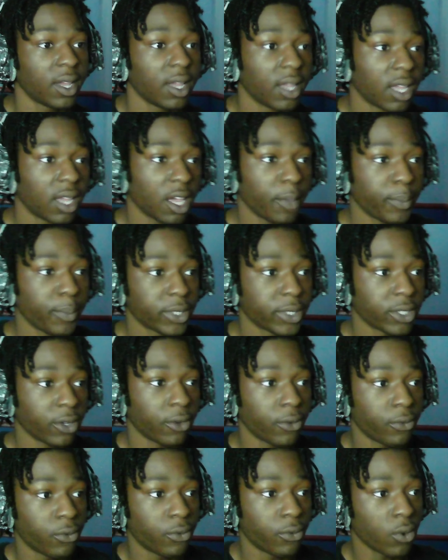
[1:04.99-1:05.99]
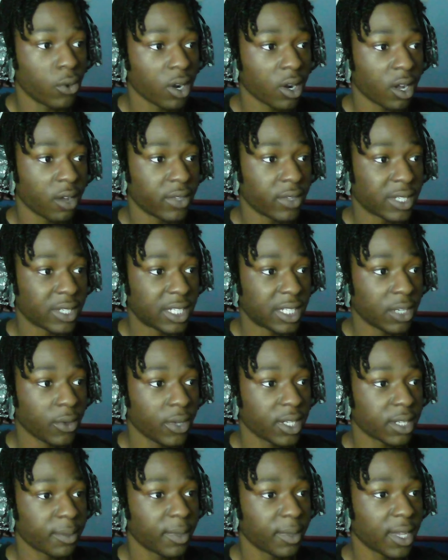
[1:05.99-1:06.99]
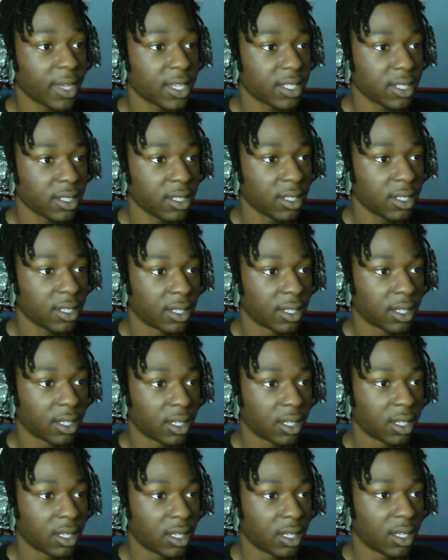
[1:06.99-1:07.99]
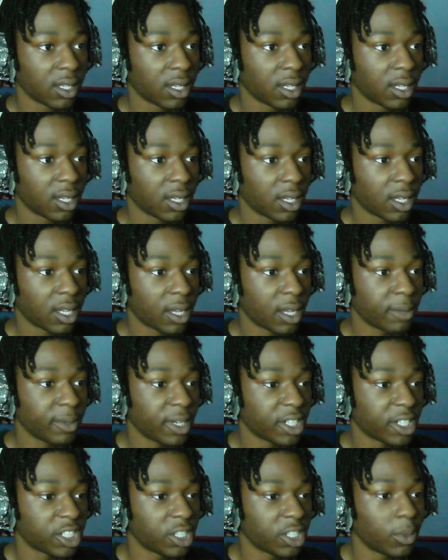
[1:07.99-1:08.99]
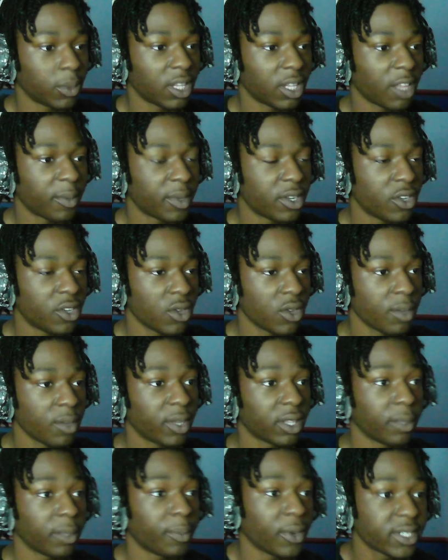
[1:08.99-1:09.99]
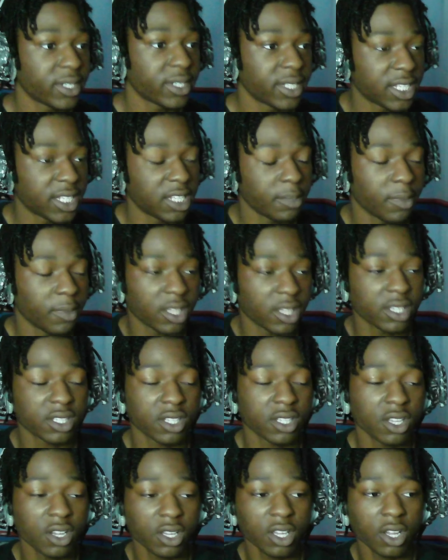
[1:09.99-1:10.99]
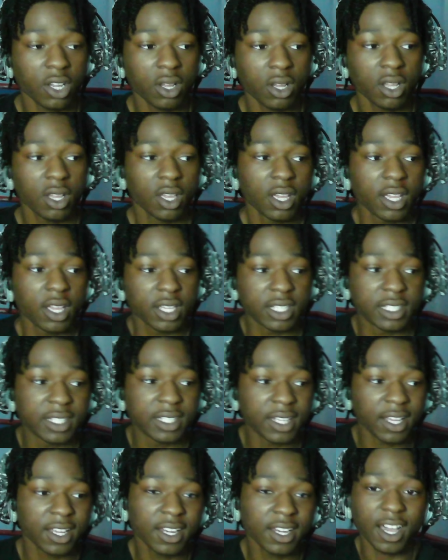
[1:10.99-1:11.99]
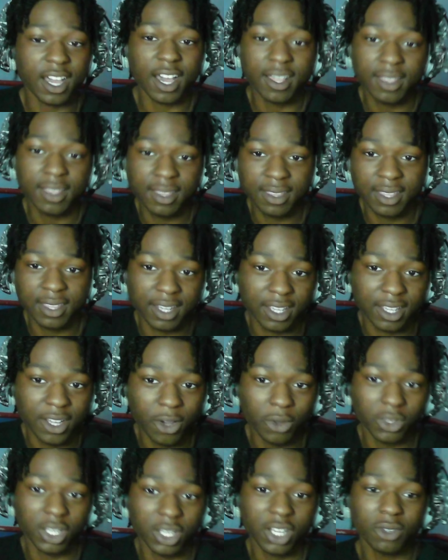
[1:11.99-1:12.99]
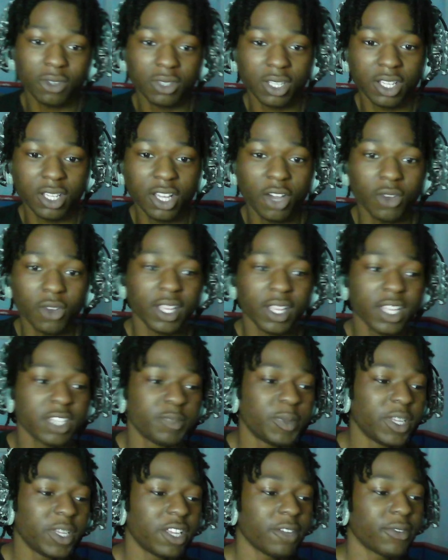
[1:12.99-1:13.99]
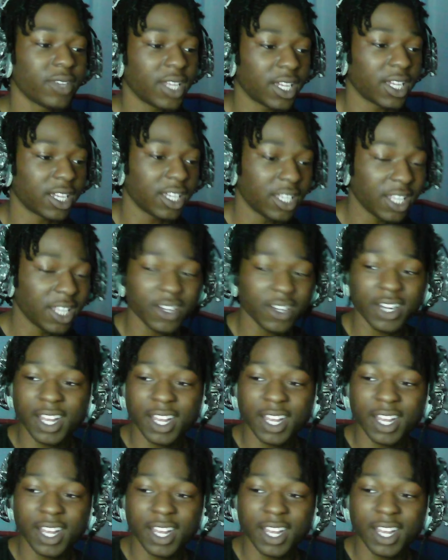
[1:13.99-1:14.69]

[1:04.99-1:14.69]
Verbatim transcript: Episode 4 of a series, I'm guessing. I'm not sure what they've been doing, but the person that sent me this song, y'all, is none other than the GOAT. He's been here for like 1.5 years.